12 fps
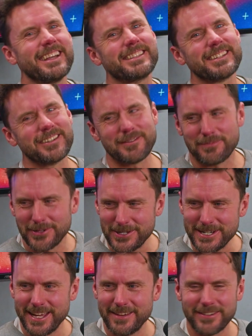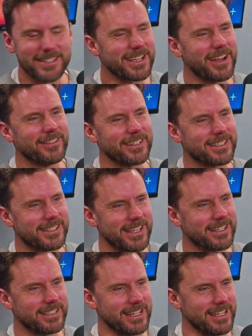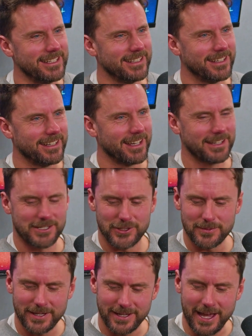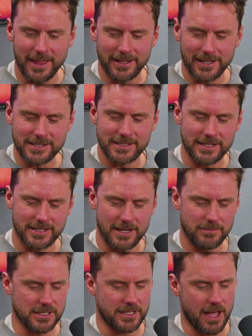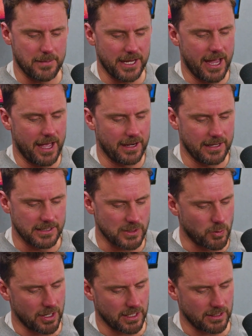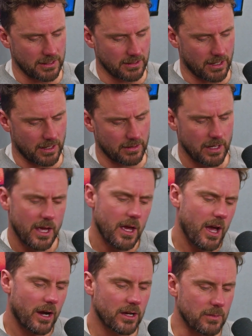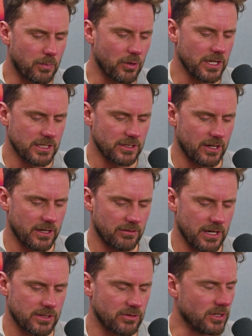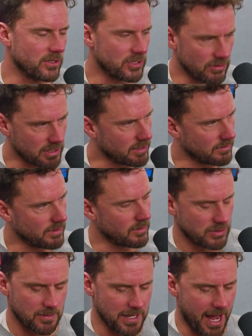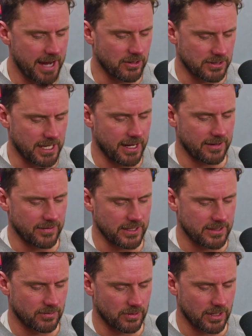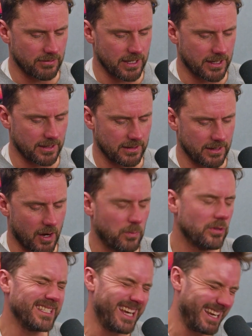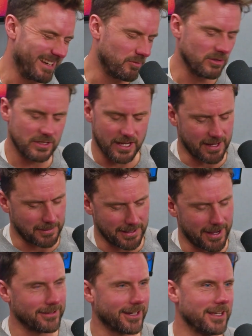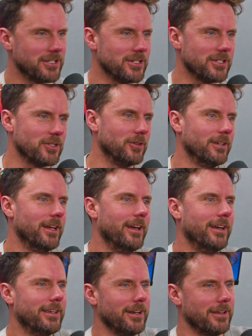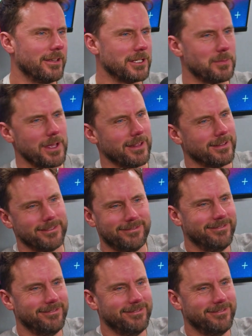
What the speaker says: that's a good point. If it's over 60, it should be, the lesson is him just coming out and just working. I got a booking tonight at a restaurant. Do you reckon we should be 8 or 10 of us? What do you reckon? I'll put 10 in. We'll see how we go. Like he should just, you spend